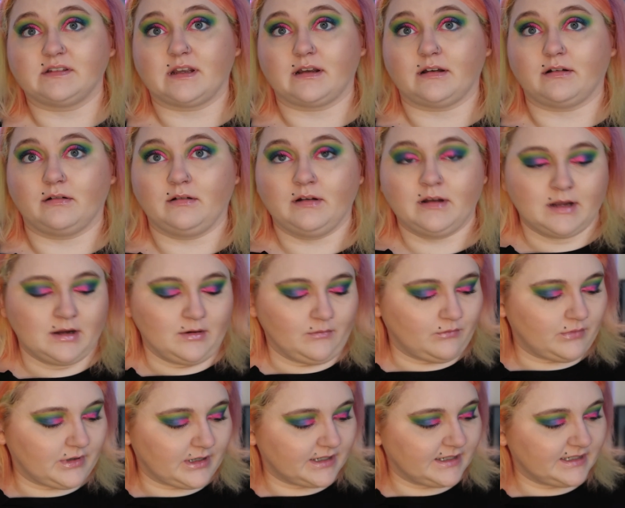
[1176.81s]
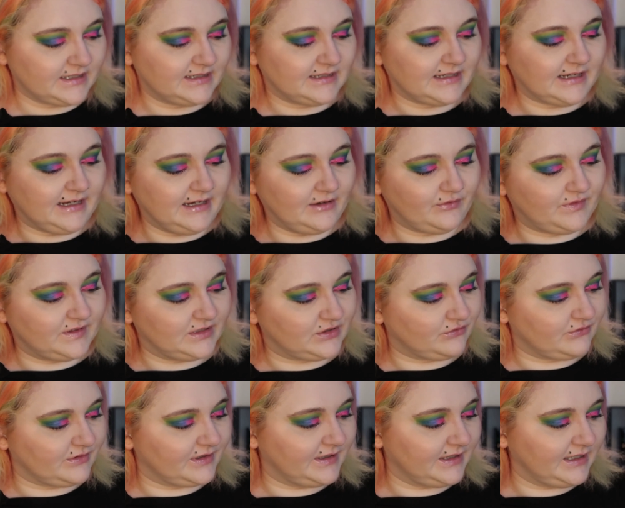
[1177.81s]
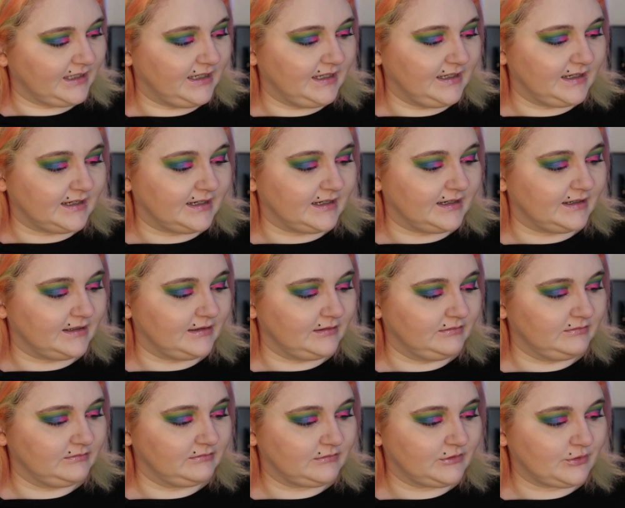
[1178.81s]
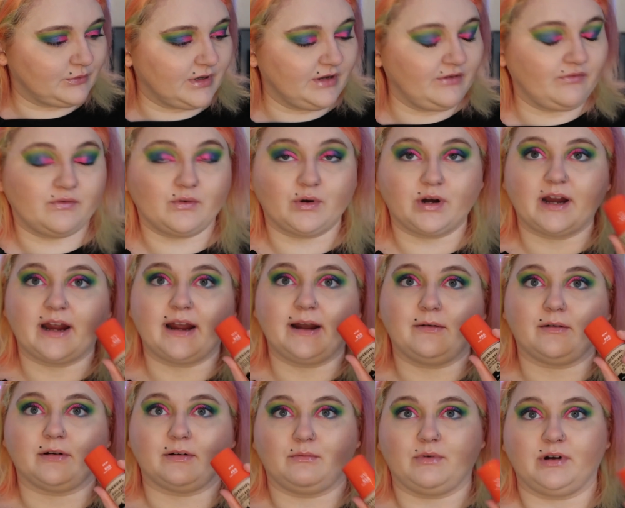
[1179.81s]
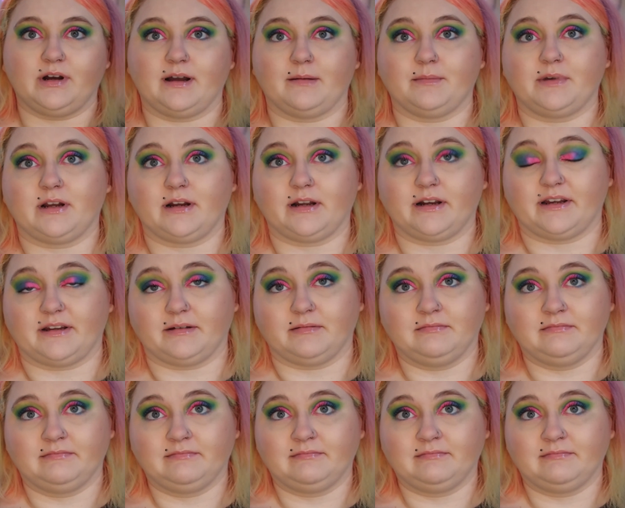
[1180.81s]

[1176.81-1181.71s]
So we're gonna see if it's really a 24-hour. Well, I'm not gonna